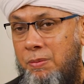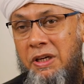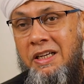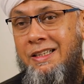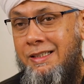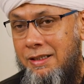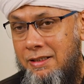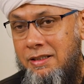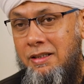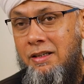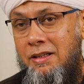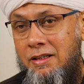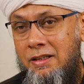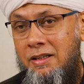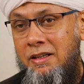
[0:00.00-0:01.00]
being
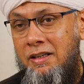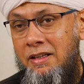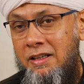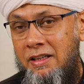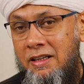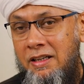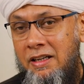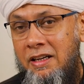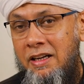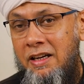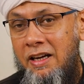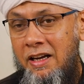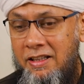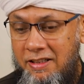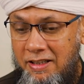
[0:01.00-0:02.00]
tested.
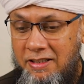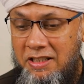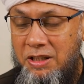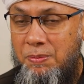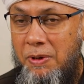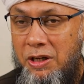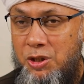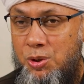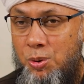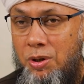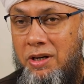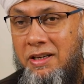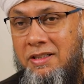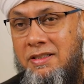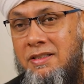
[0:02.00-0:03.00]
And this is by
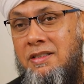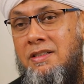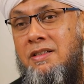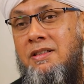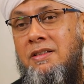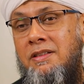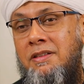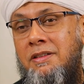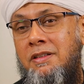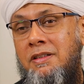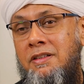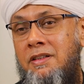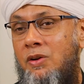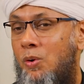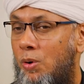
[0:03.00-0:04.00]
choice.
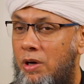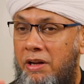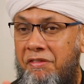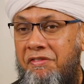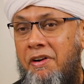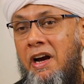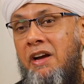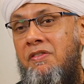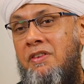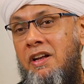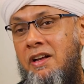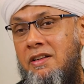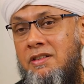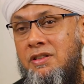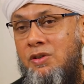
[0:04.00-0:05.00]
Only 5
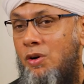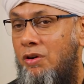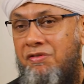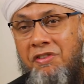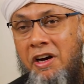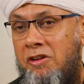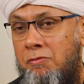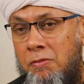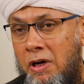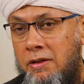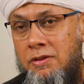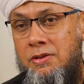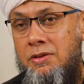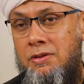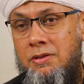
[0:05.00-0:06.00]
days, not 5
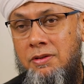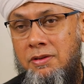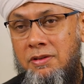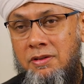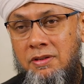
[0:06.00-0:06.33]
months.